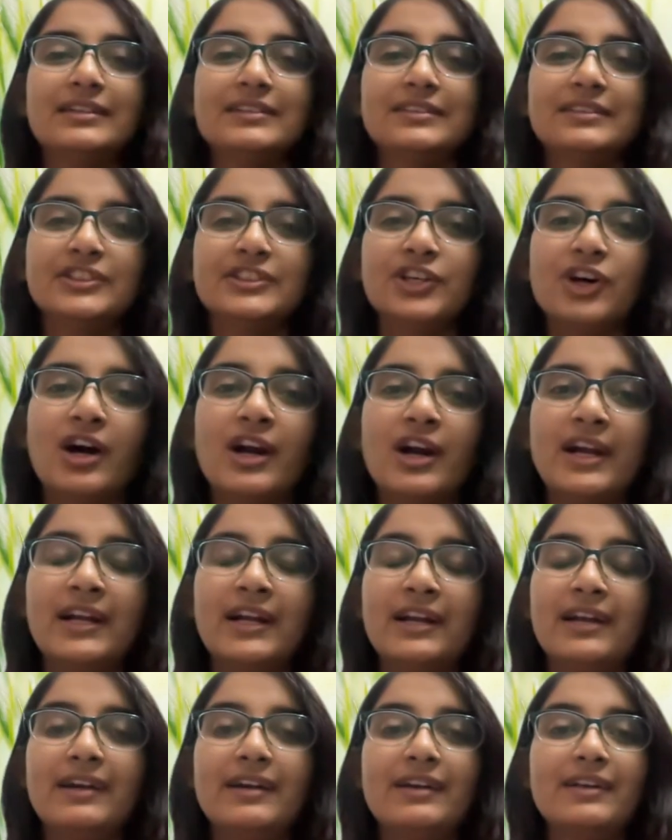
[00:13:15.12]
your
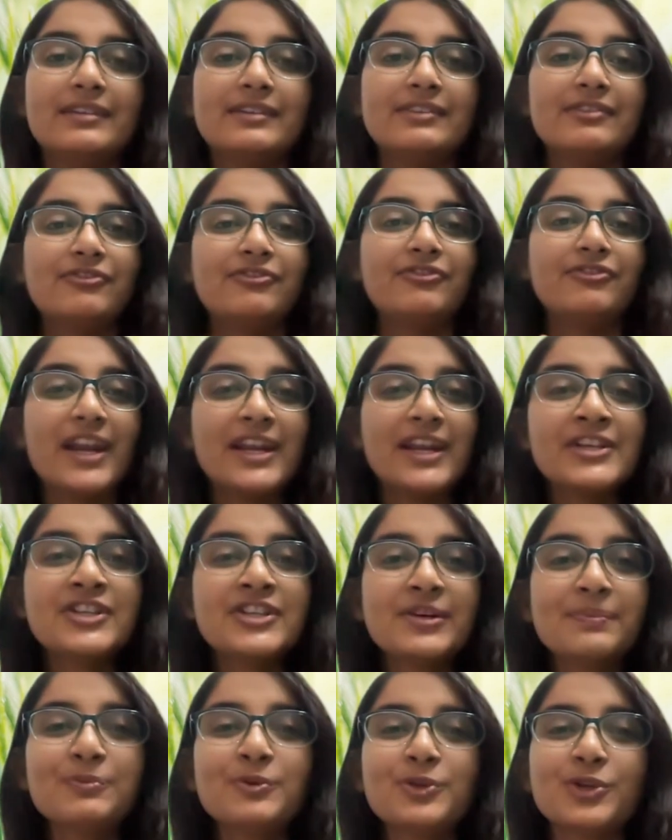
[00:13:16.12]

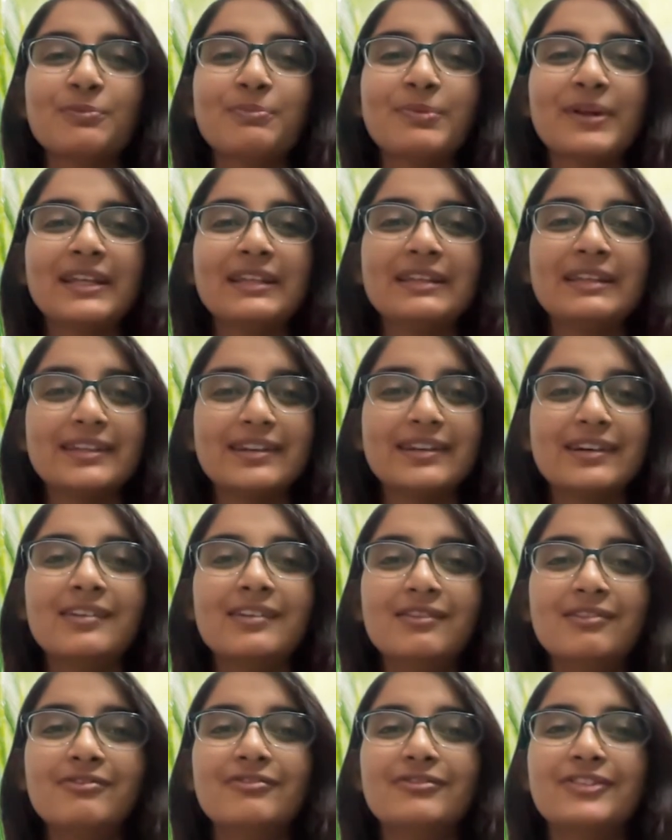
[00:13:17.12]
friendship should be there
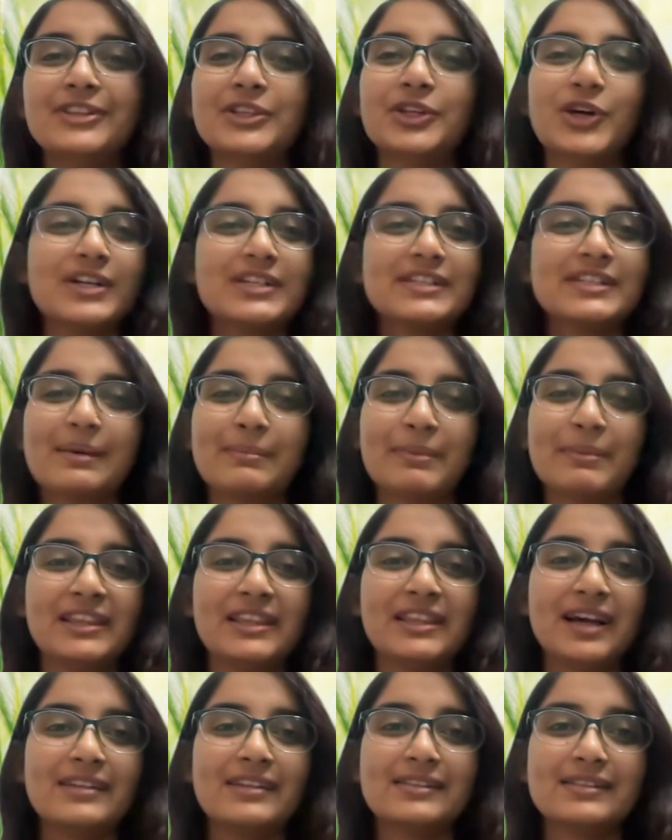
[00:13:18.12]
with your
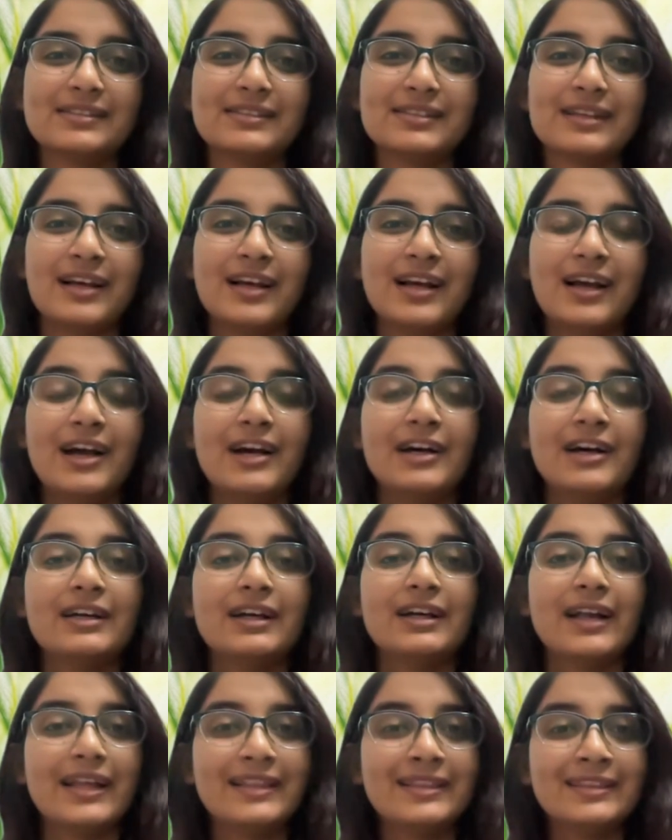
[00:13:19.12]
samhitas.
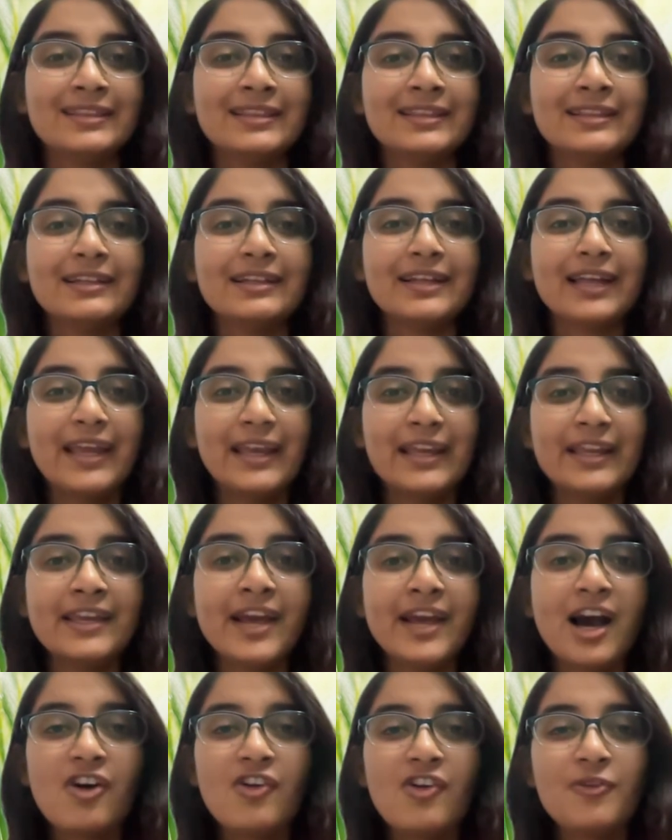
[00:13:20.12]
In the
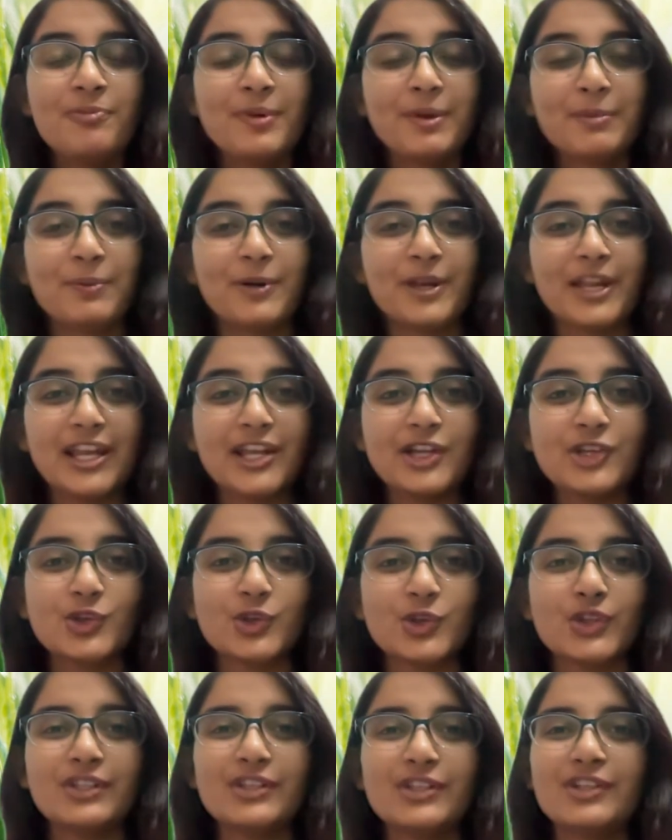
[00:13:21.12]
area of
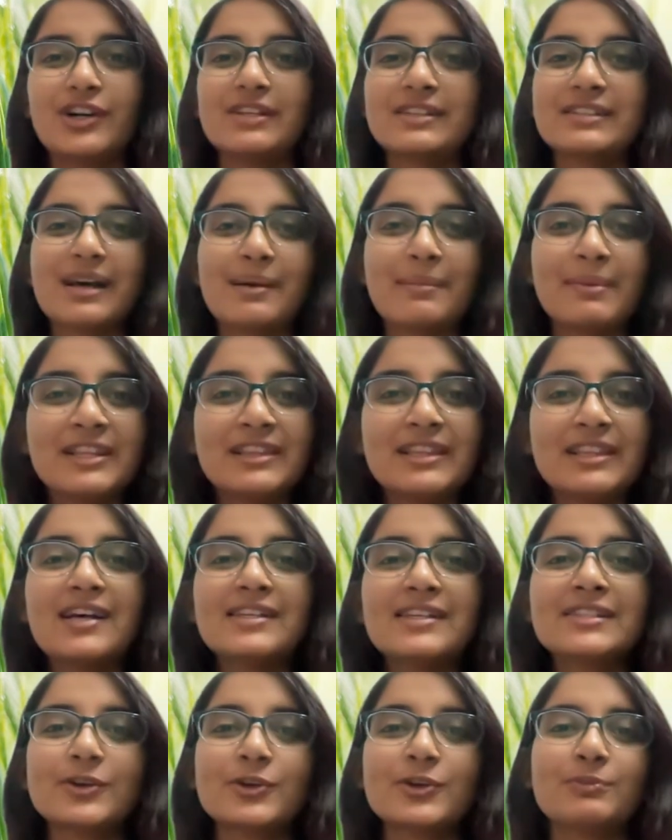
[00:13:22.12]
preparation, your
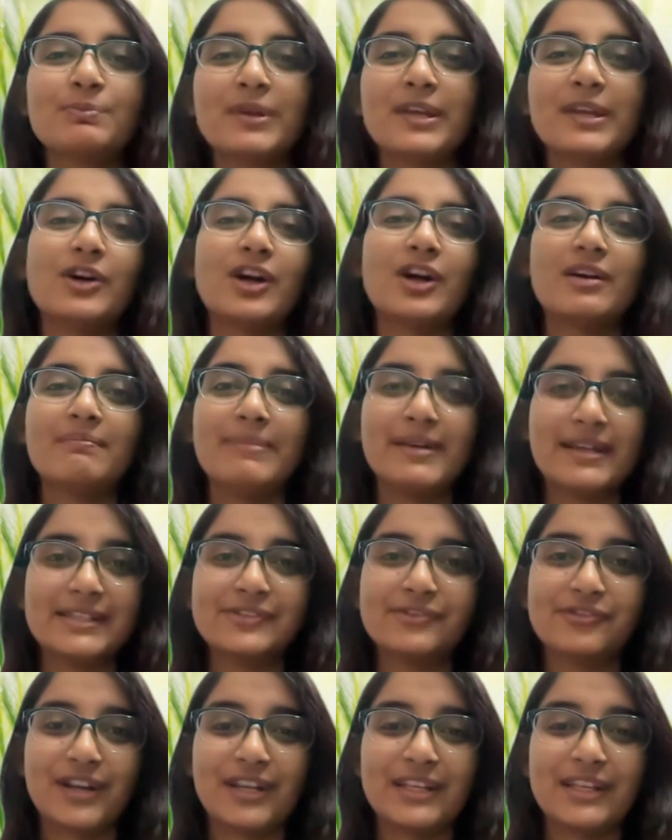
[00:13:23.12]
samhitas could be your
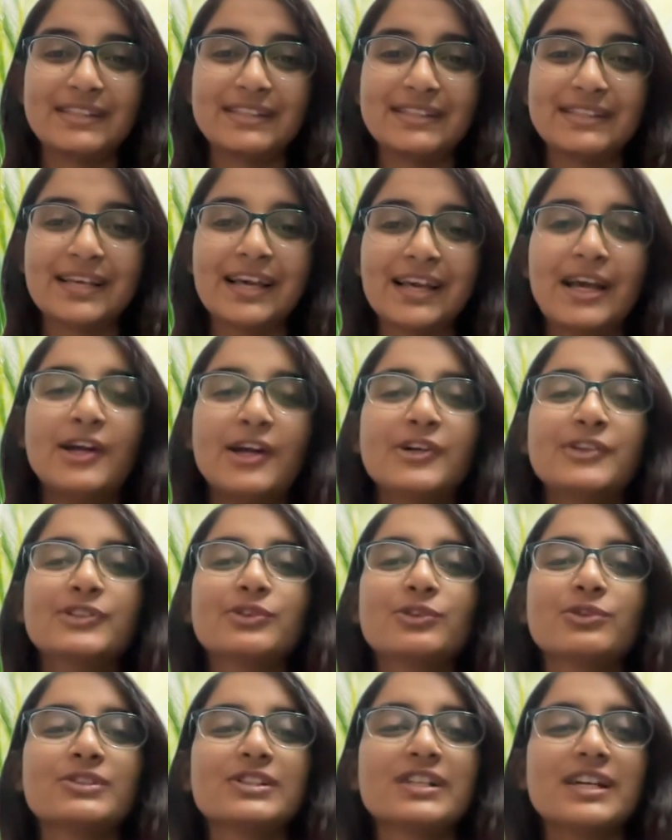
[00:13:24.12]
best friends.
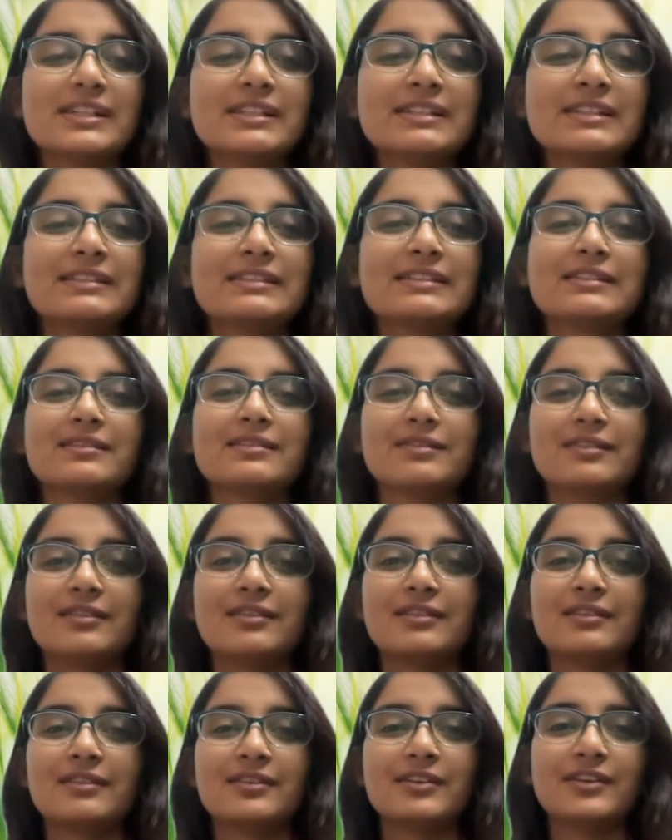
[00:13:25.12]
So just
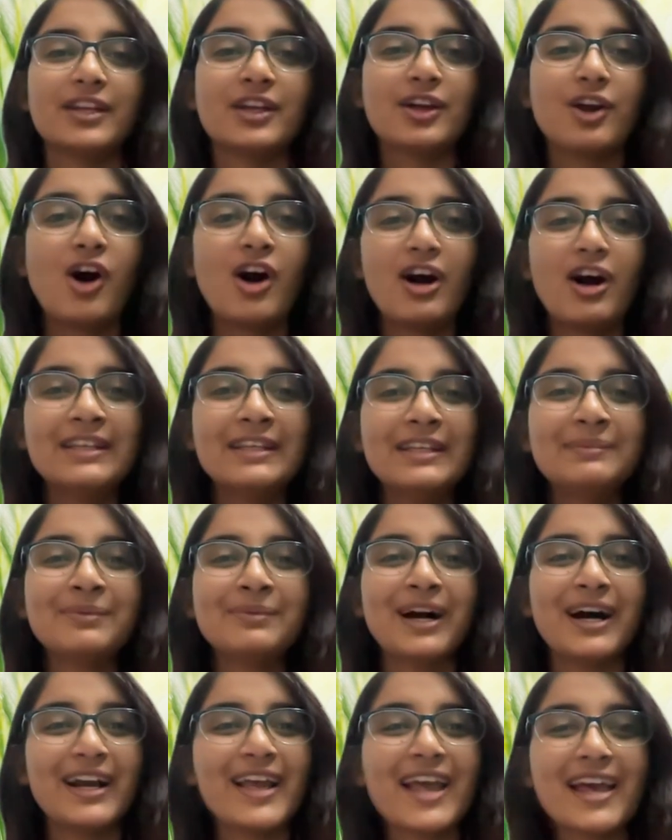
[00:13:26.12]
recall them
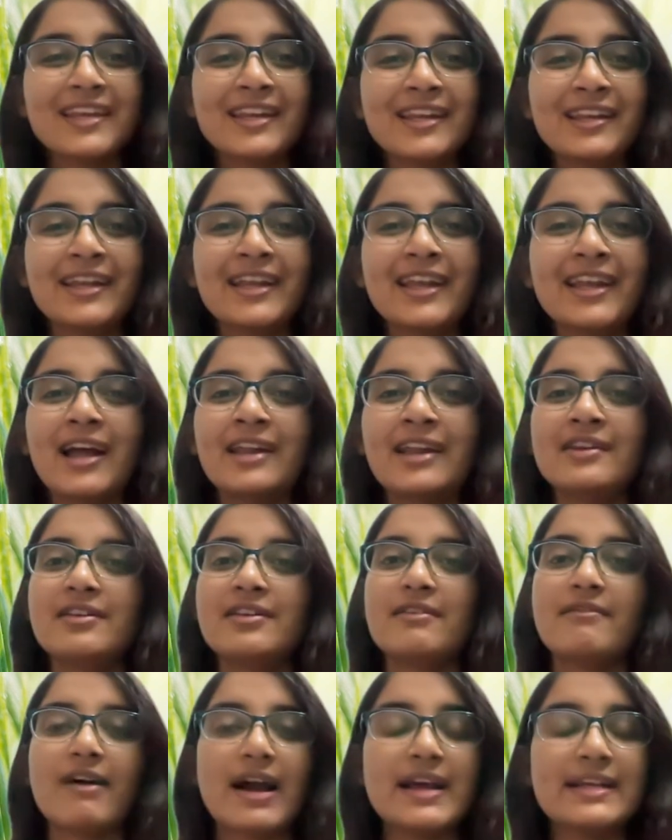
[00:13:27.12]
again and again,
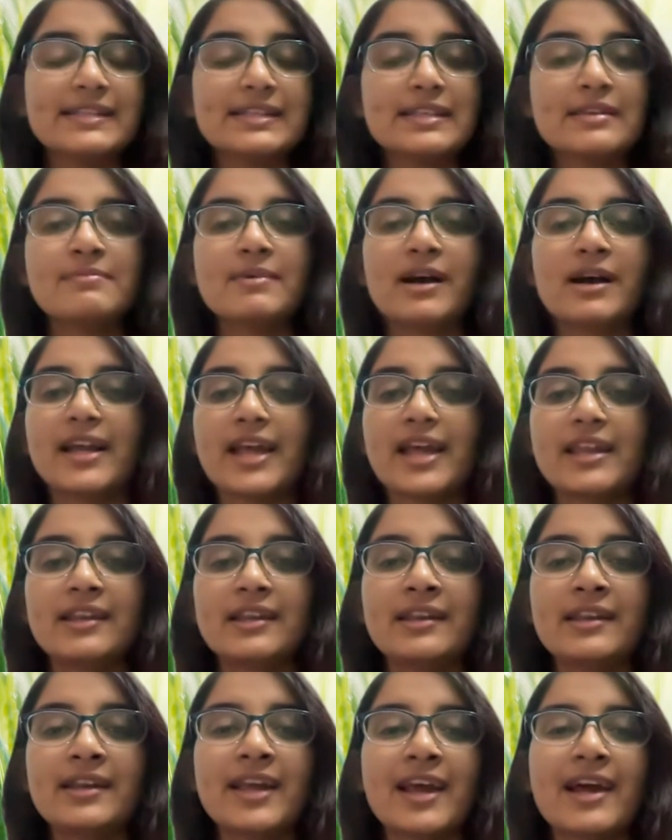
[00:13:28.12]
revise them again
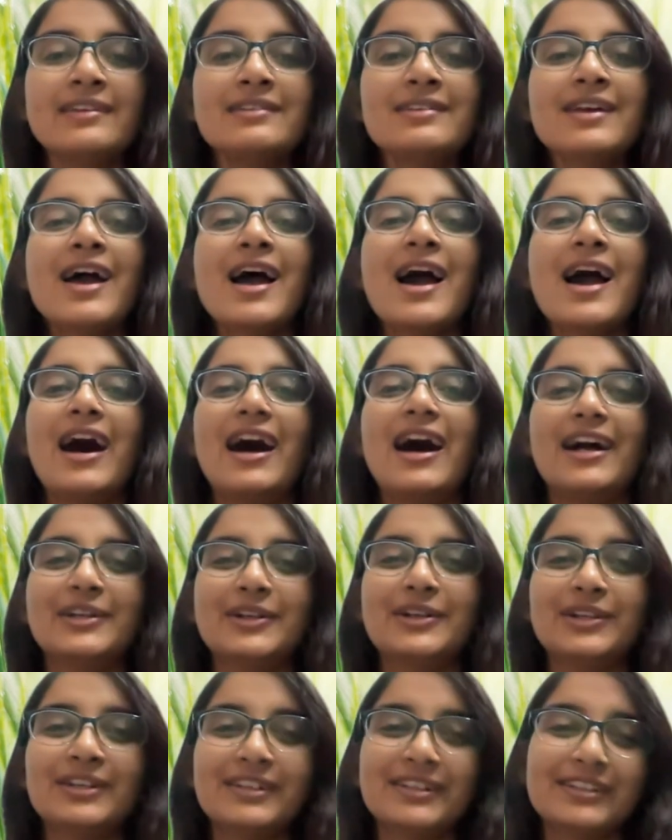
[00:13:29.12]
and again,
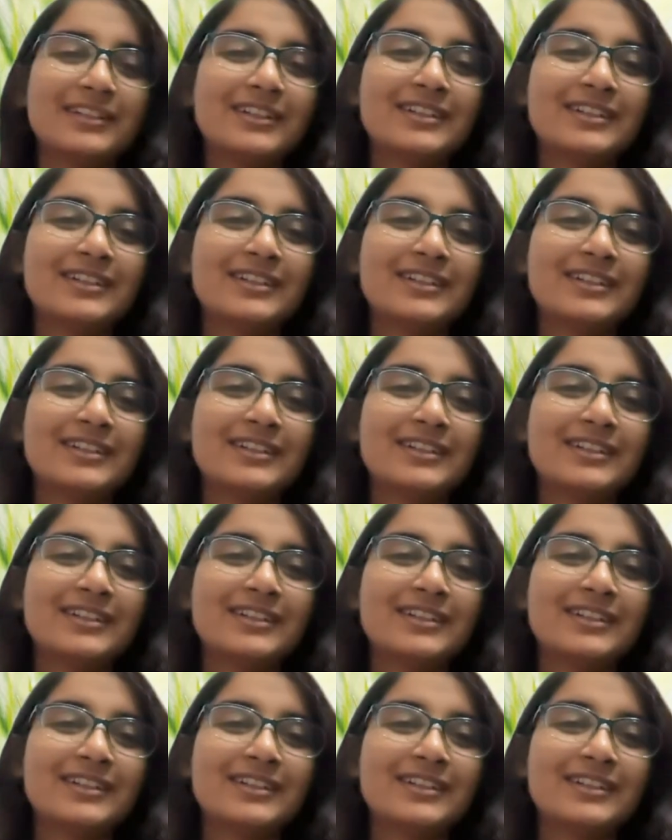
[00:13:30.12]
and